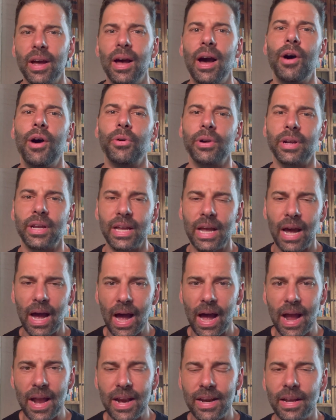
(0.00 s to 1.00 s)
our
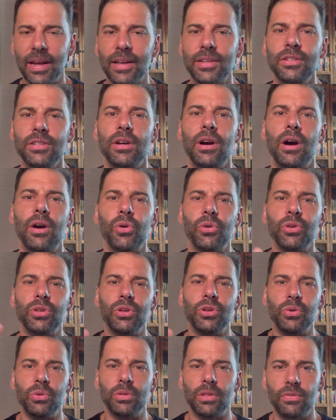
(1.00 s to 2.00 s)
guide, as Carl
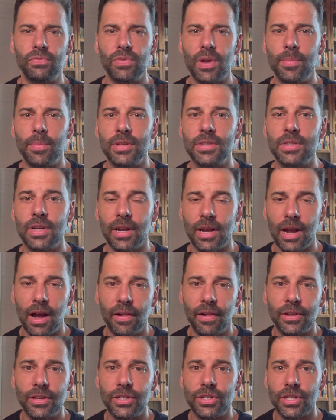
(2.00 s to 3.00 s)
Jung, the famous
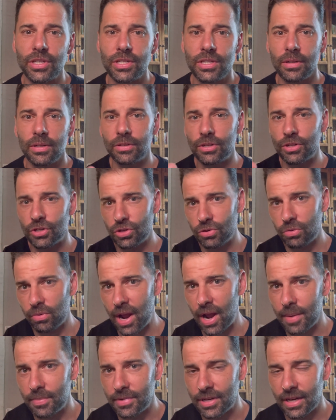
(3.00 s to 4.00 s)
psychologist,
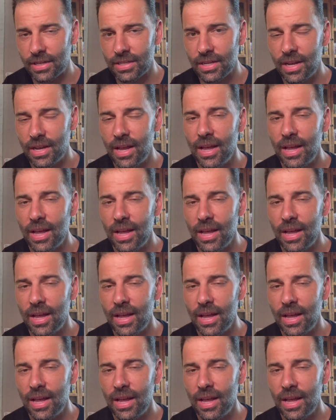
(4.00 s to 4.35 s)
described it,